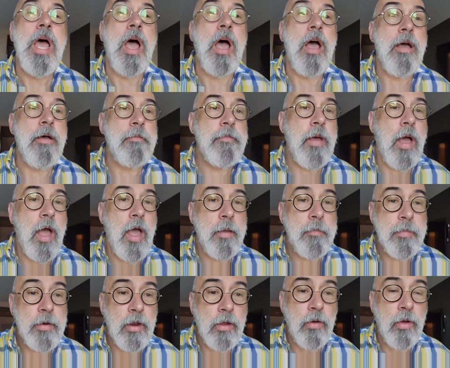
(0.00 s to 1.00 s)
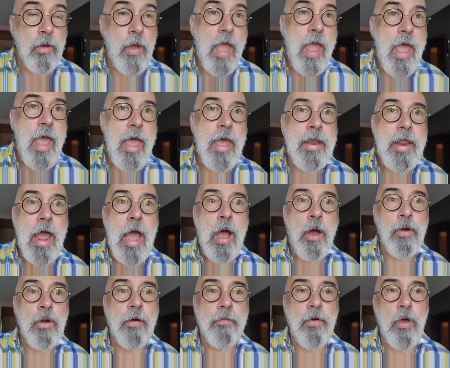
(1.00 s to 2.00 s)
I'm gonna head
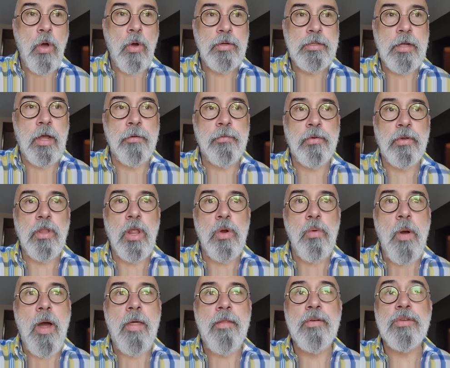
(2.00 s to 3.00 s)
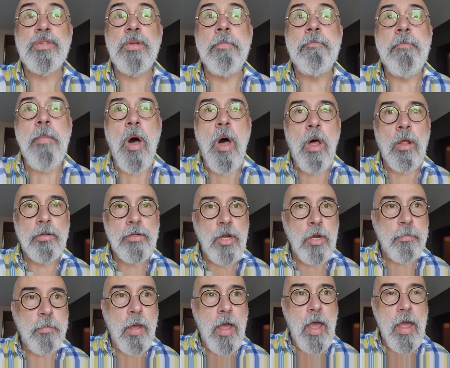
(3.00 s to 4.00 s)
out of the hotel for a little while. There's a mall
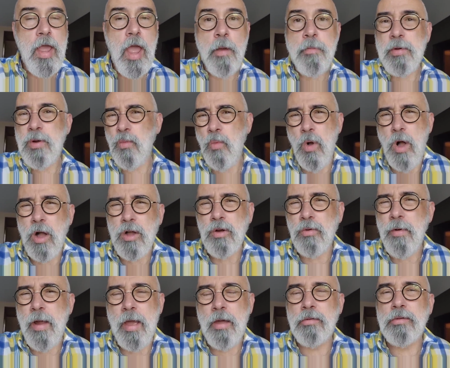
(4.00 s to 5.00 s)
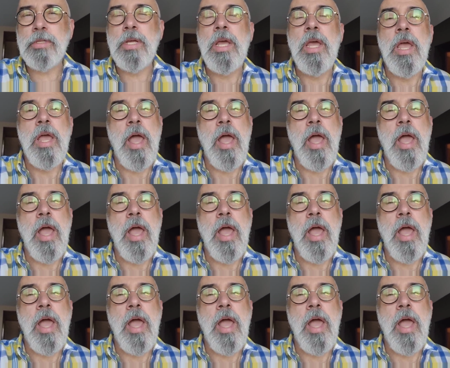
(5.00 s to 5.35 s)
nearby. I'm gonna walk around.